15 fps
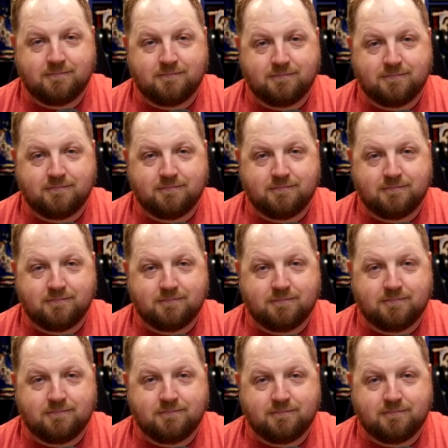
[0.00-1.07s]

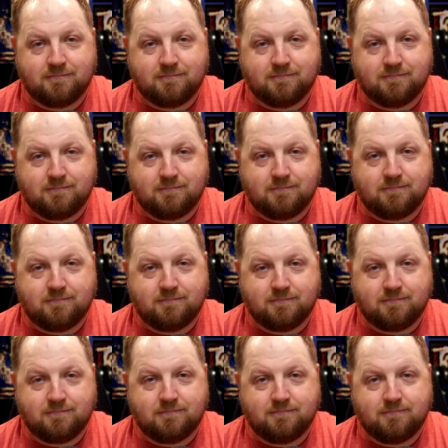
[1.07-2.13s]

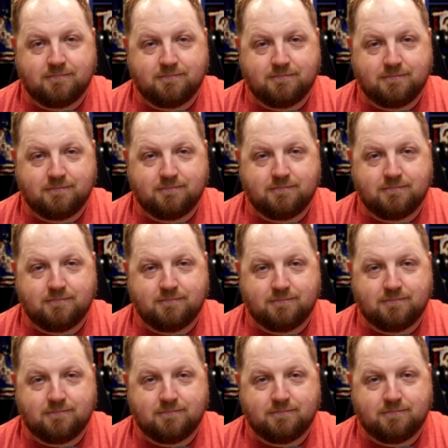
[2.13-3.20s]

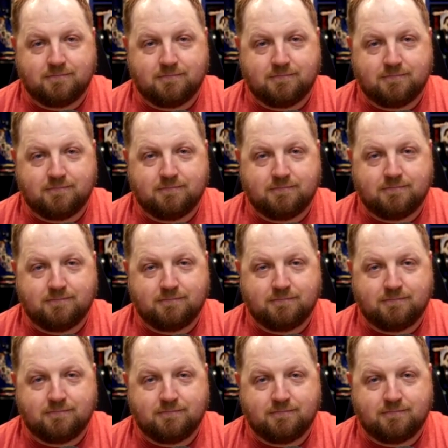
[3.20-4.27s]

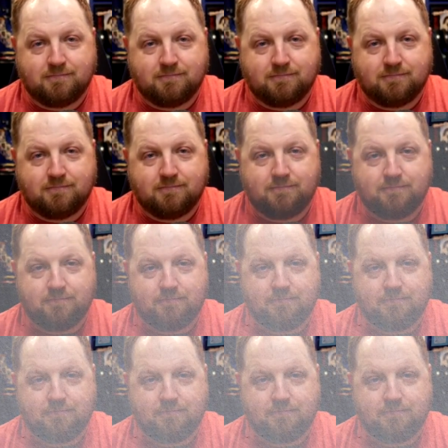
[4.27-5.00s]
This person isn't speaking.